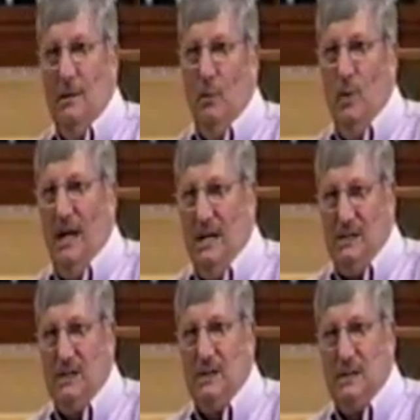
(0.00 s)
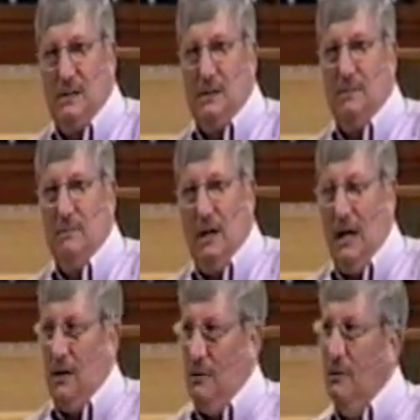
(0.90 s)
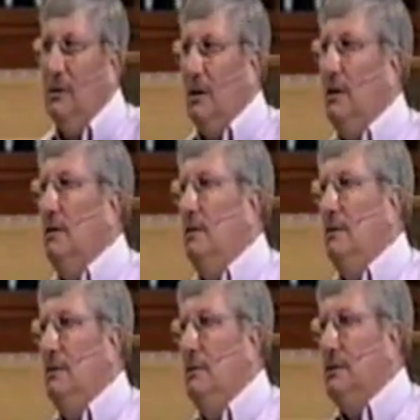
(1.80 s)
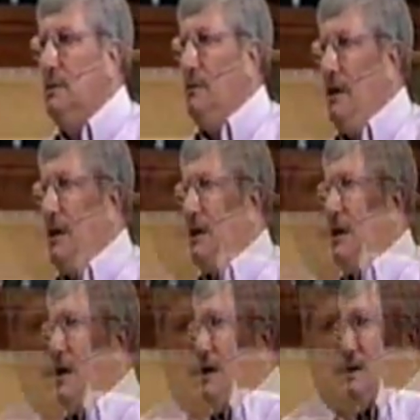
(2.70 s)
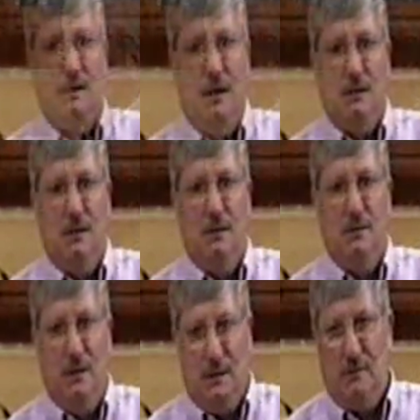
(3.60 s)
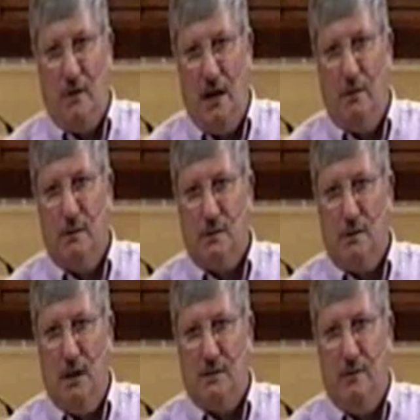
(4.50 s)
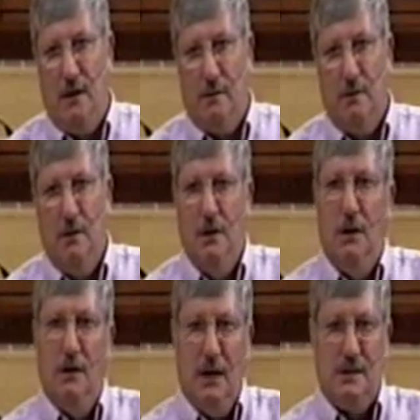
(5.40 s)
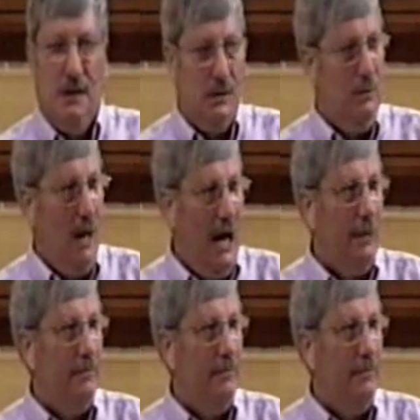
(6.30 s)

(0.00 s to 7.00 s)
When it's kind of cool to be recognized as a Jesus follower, as a Christ follower, that's not too bad.